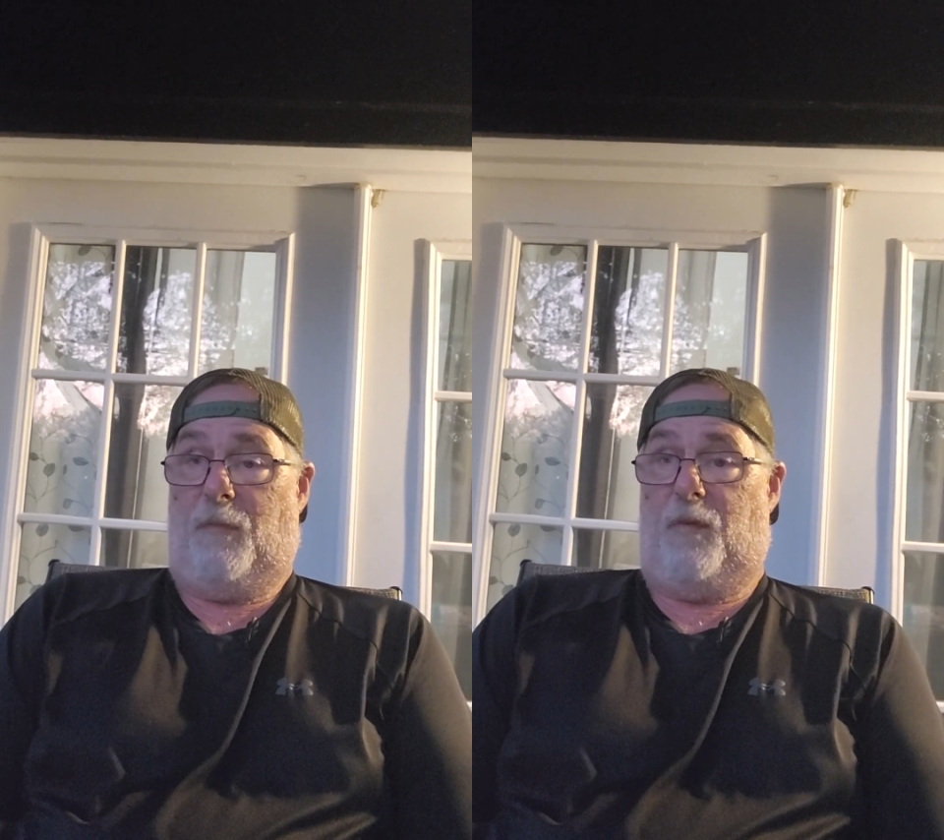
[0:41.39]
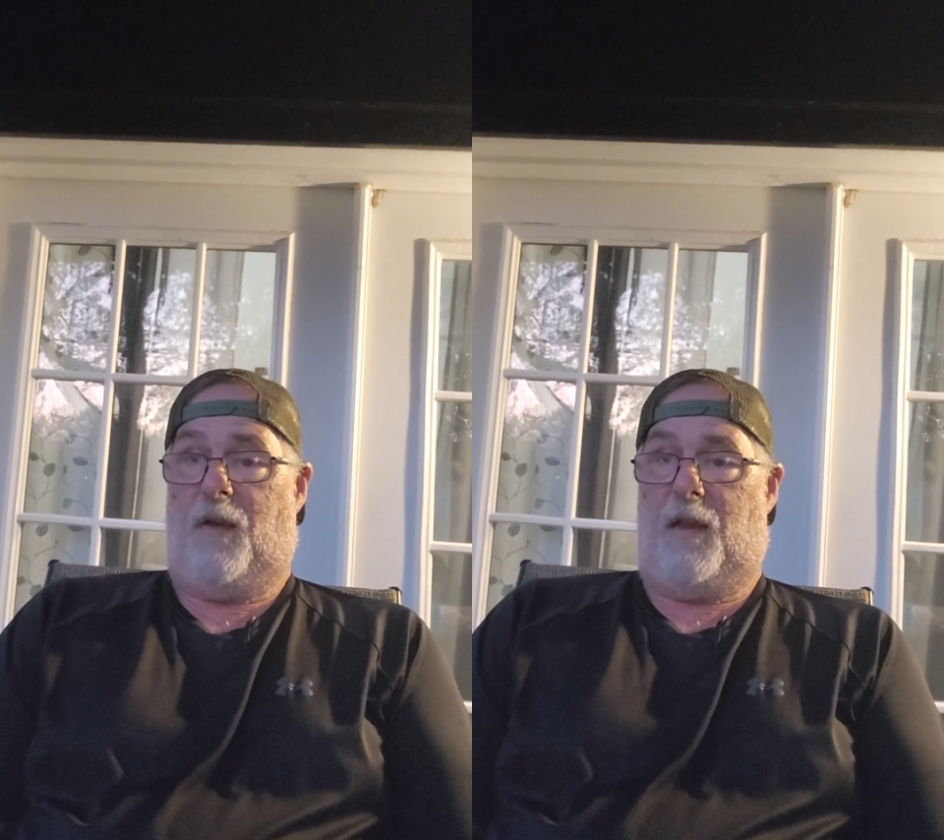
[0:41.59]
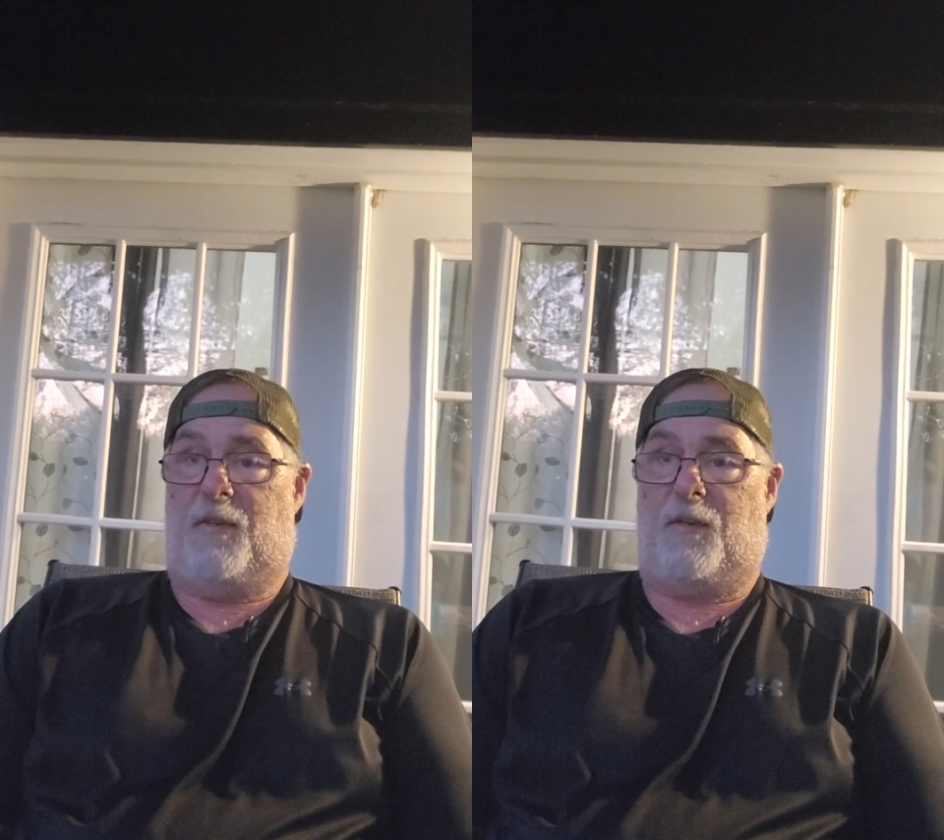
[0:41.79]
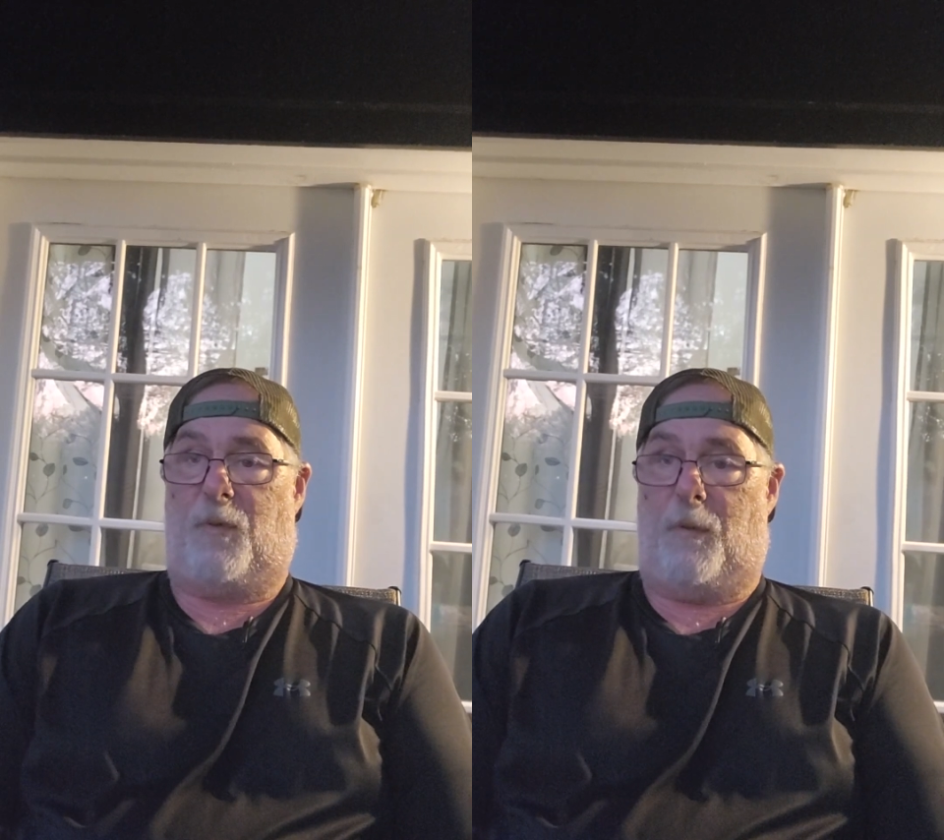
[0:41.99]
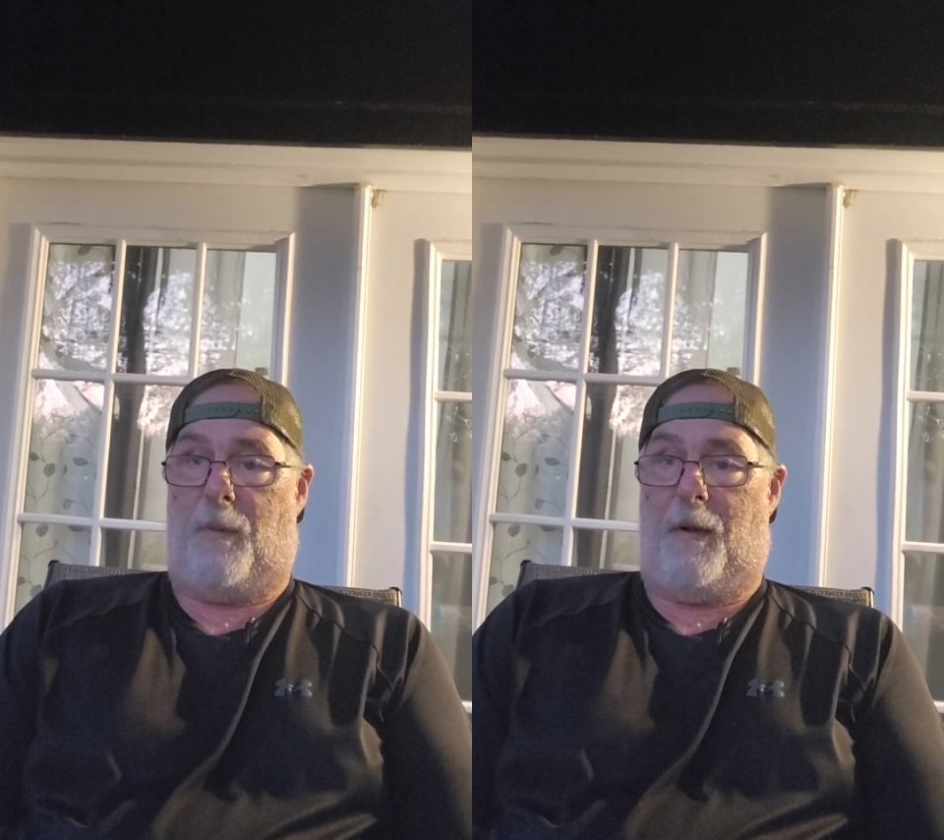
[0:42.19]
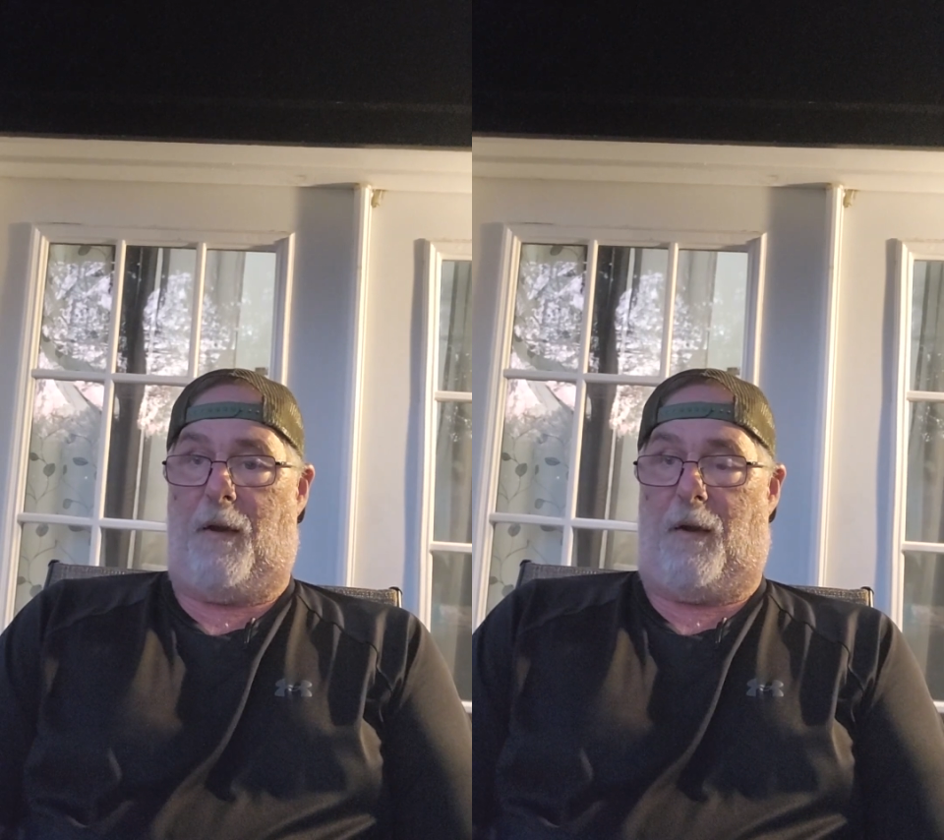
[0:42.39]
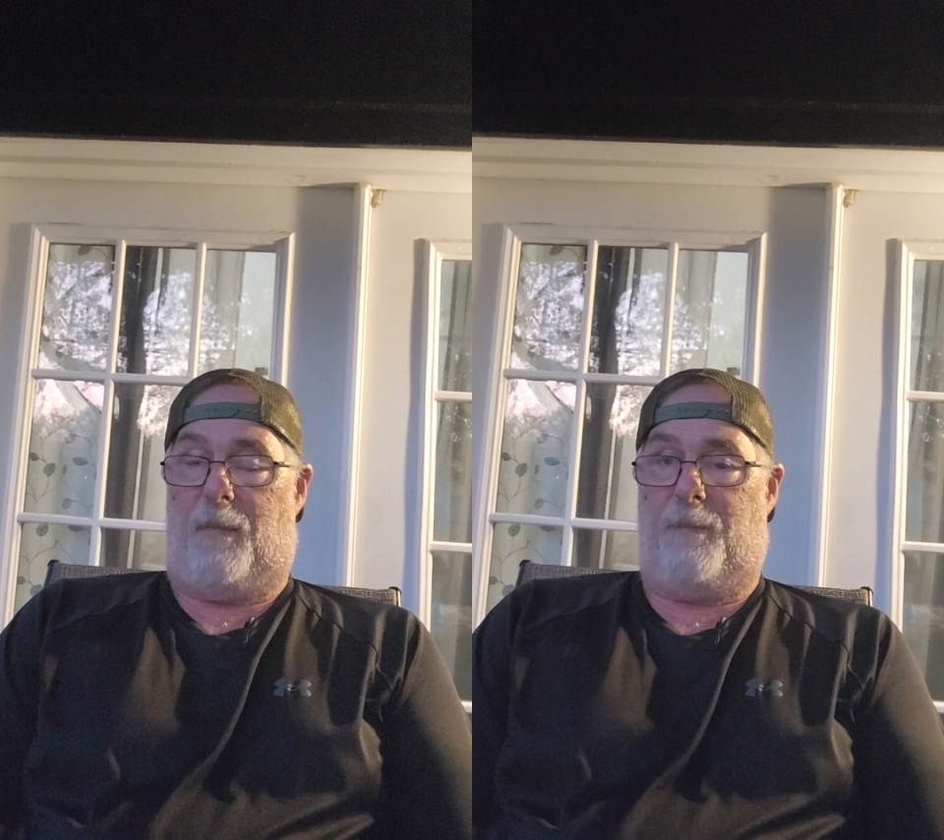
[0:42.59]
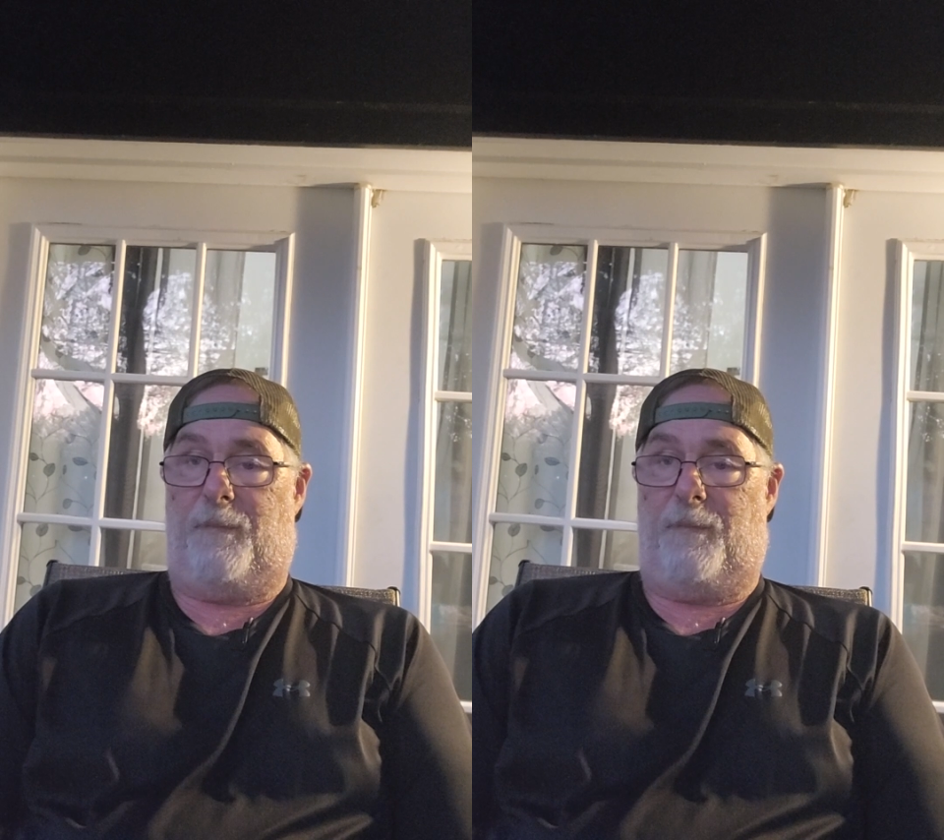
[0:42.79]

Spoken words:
We've had it since we've been married.